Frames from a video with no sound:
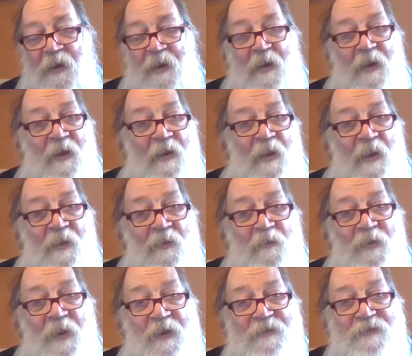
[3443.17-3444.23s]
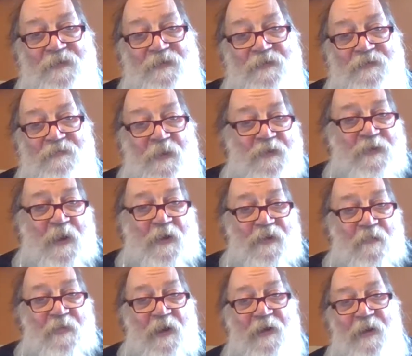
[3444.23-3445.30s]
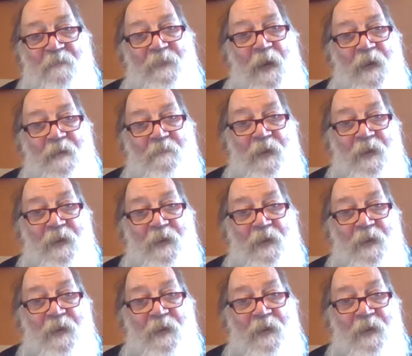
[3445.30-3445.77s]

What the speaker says: in other places because I had the money to buy them.